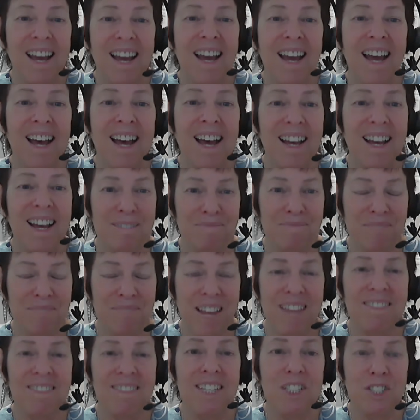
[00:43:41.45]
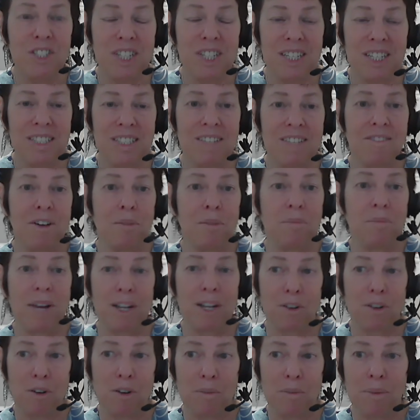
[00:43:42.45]
And the genes of our
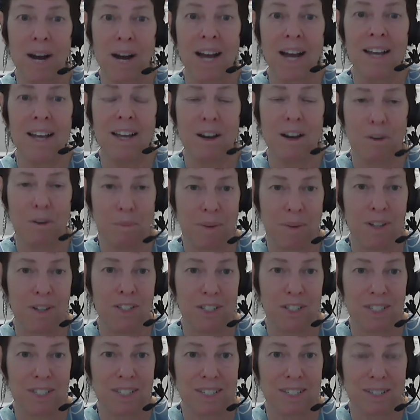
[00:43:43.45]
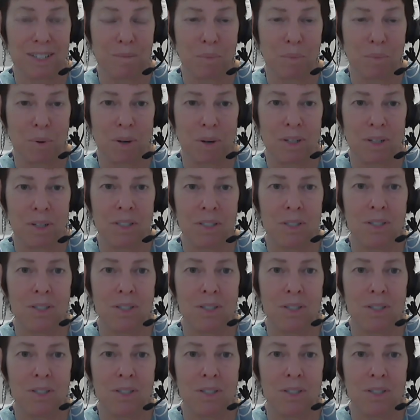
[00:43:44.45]
microbiome are just as important.